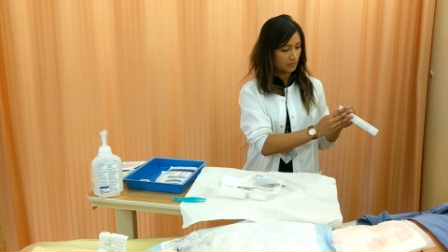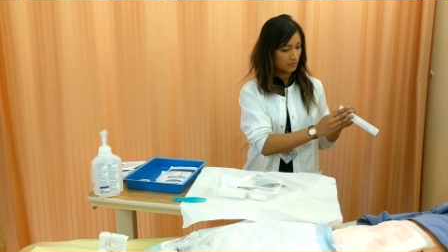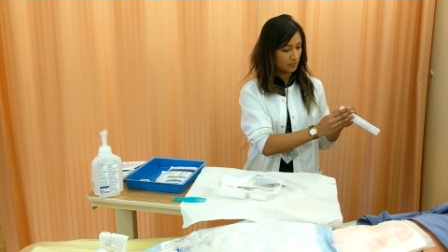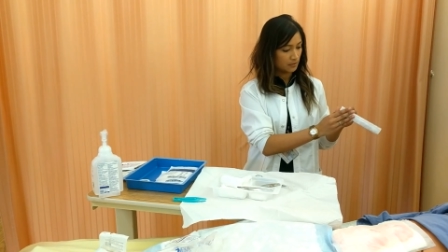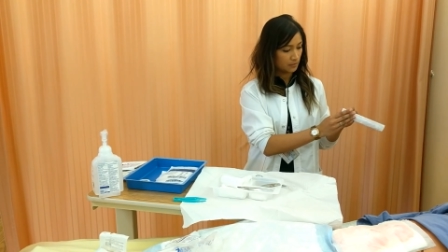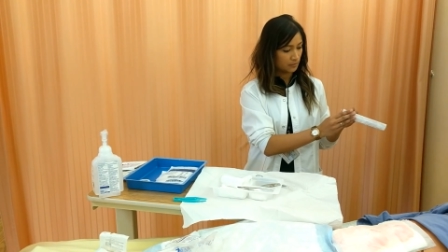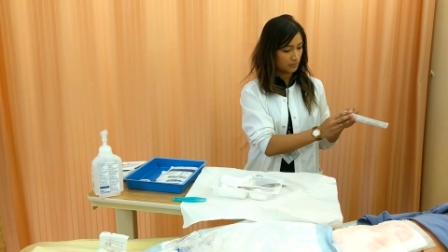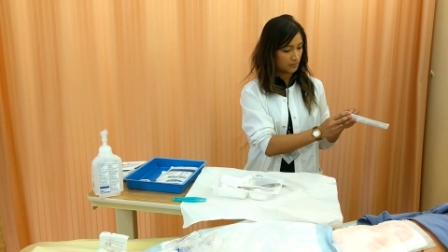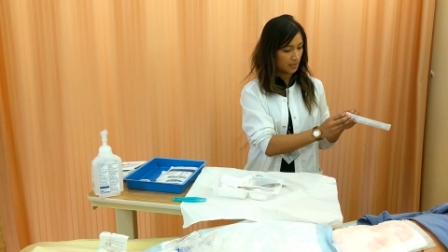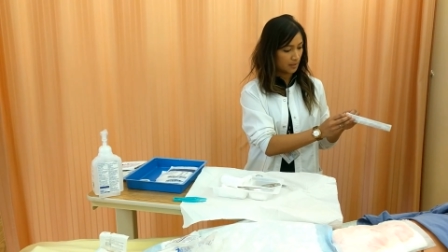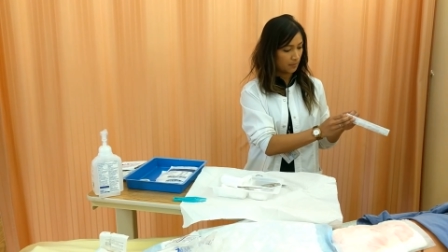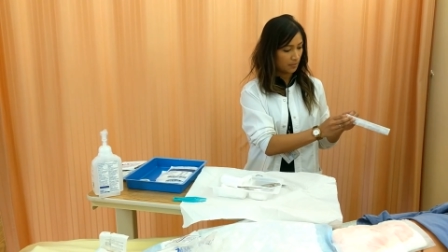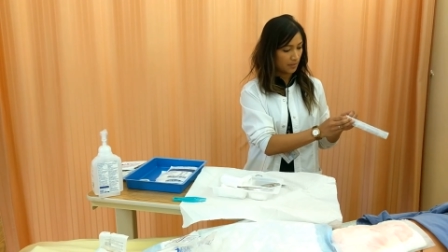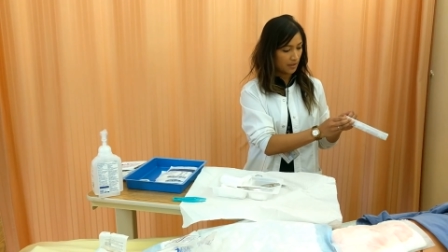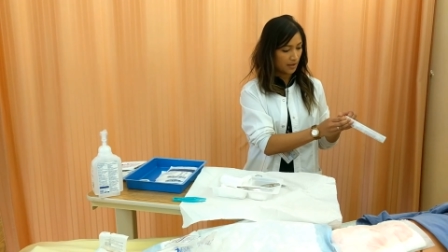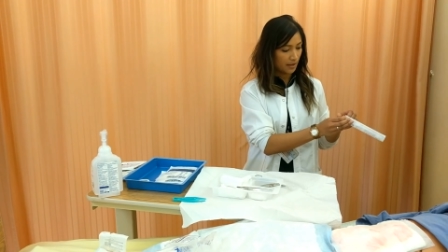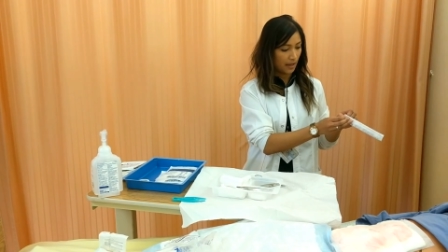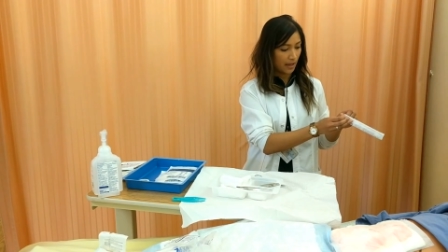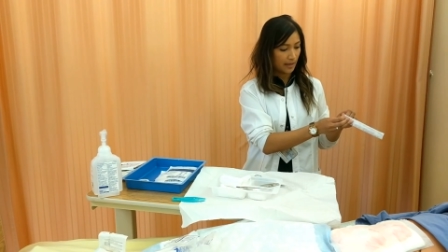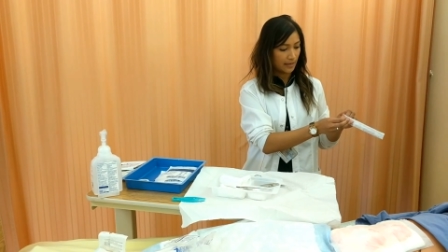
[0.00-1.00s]
So same
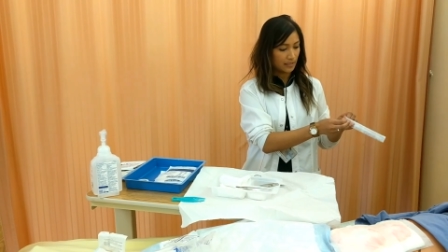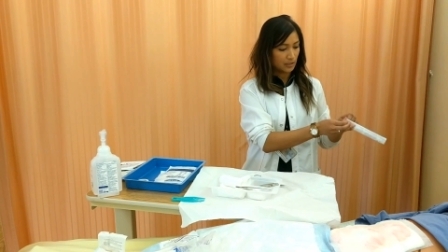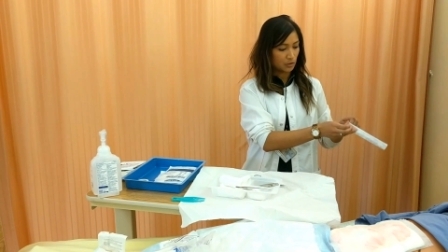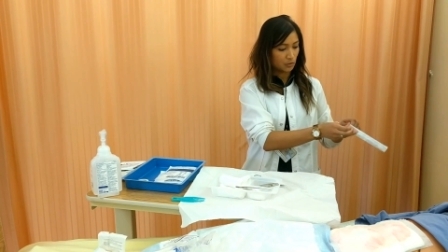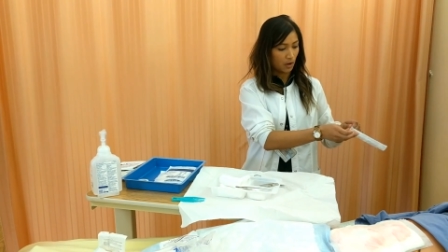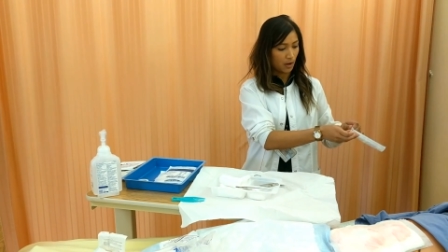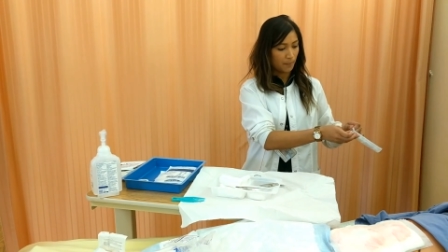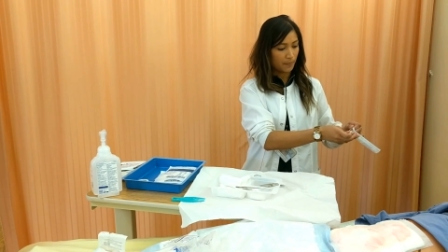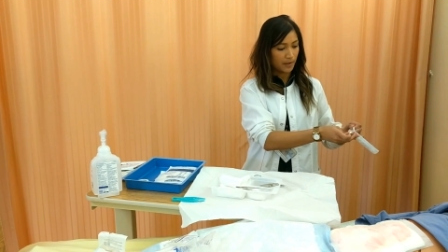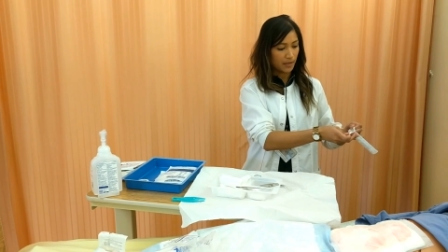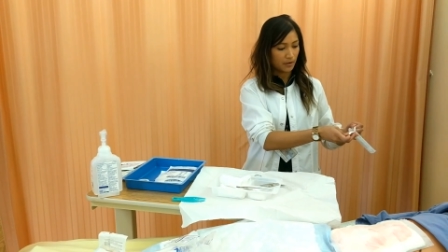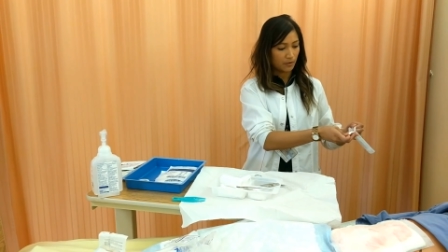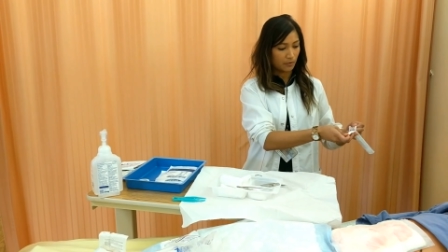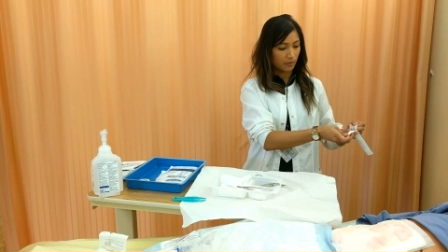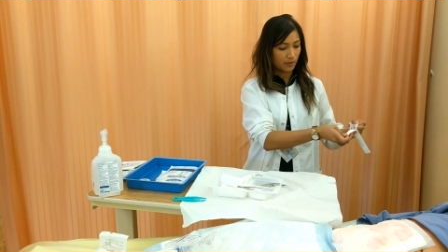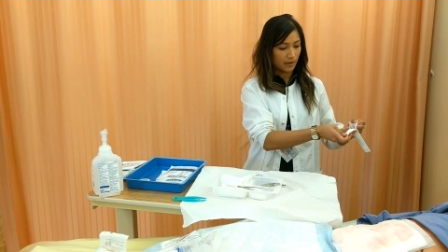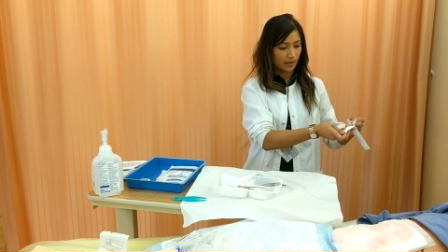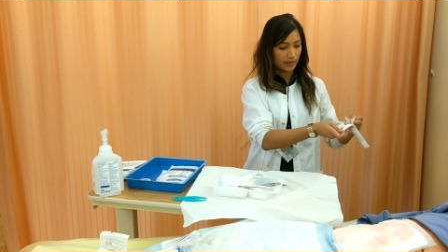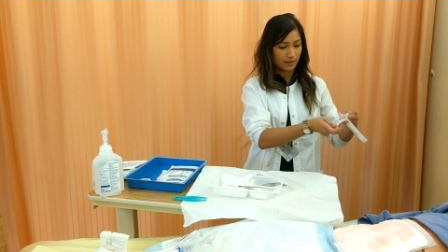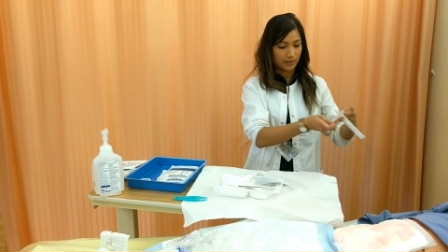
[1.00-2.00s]
thing, I could drop it or
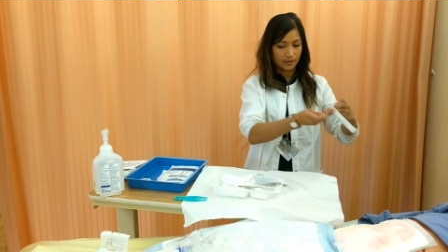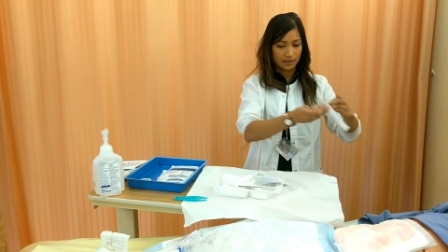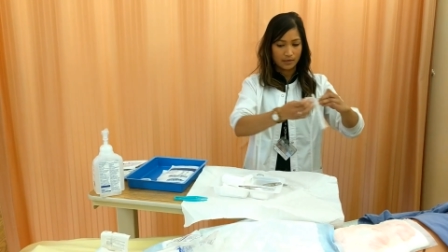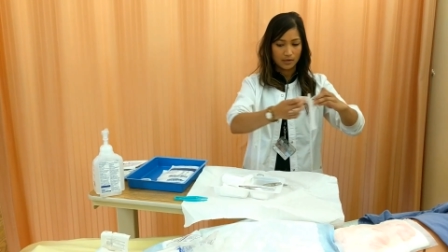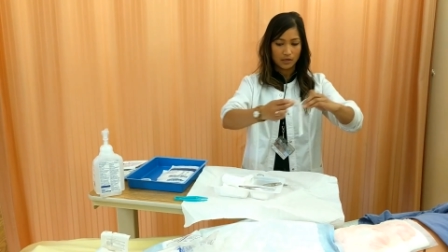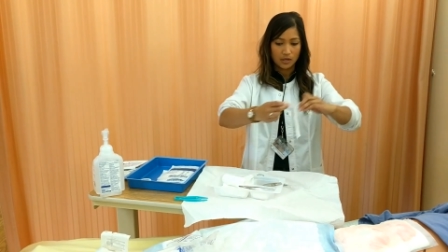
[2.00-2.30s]
I could